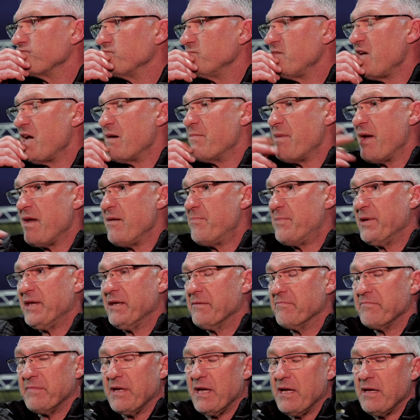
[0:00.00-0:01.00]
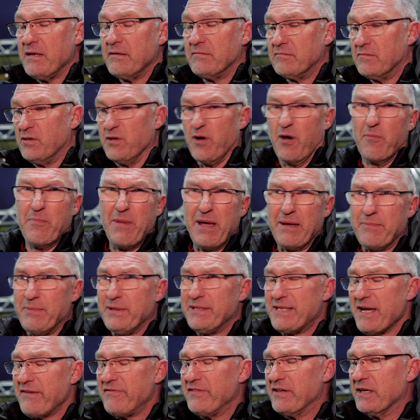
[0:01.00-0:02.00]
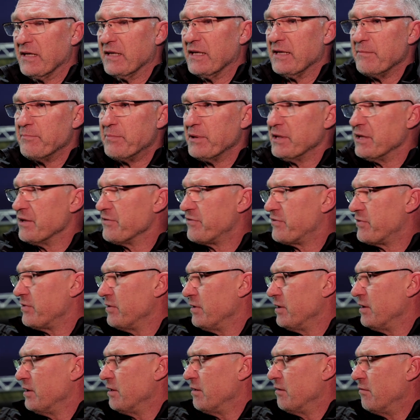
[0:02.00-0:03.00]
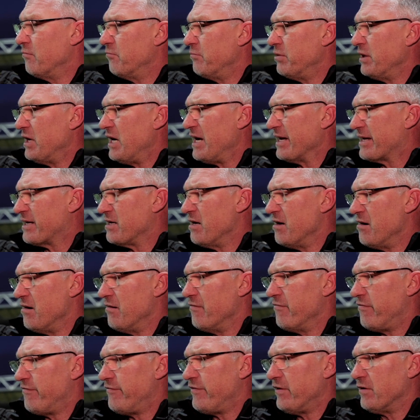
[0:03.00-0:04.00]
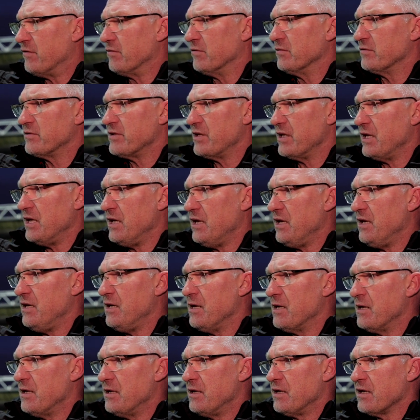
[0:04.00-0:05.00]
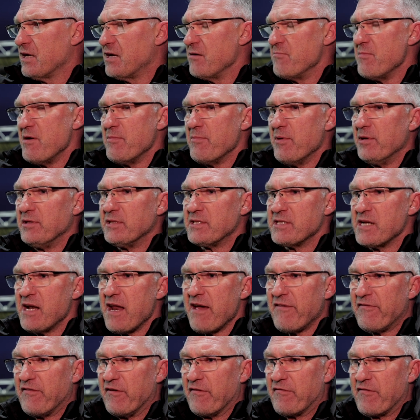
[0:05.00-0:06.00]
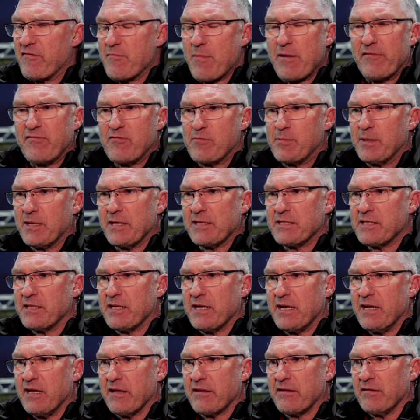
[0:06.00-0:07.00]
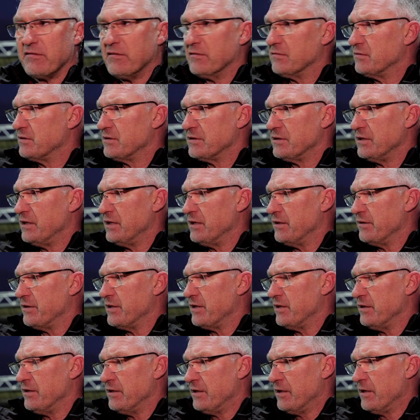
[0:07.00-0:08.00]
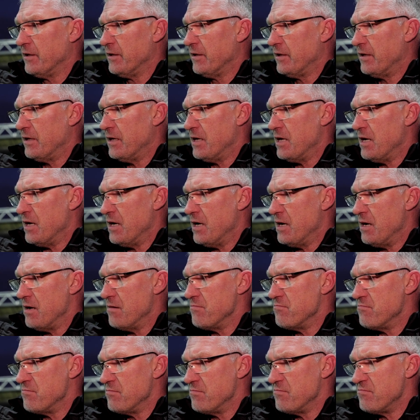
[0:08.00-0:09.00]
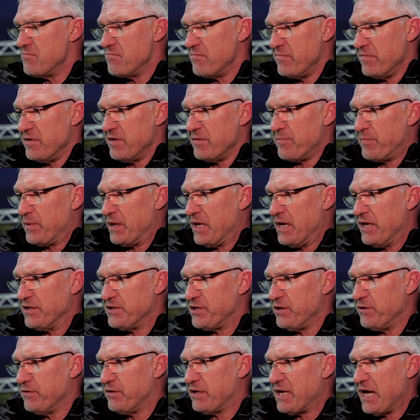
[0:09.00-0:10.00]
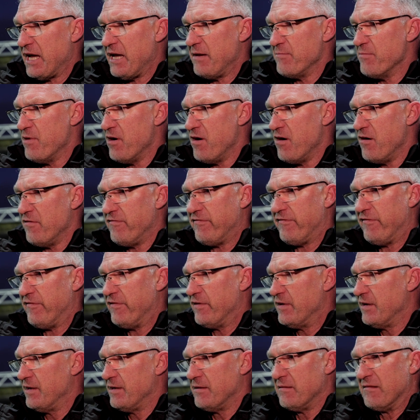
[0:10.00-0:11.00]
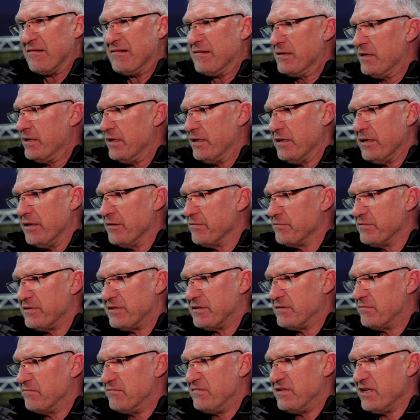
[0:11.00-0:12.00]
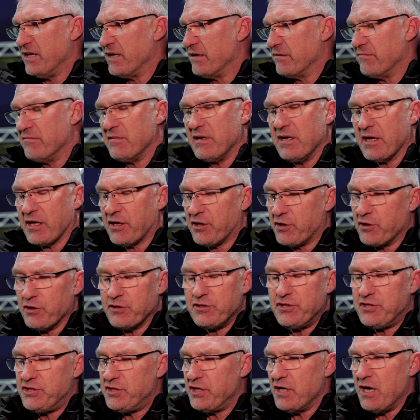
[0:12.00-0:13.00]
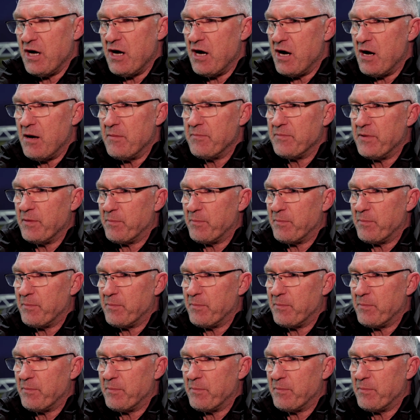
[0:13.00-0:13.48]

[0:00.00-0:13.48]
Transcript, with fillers: Yeah, maybe. Yeah, well, not maybe, definitely. But but I can't fault the commitment and effort from everybody today. I thought you know the um, the players who came off, you know, did a, a good job.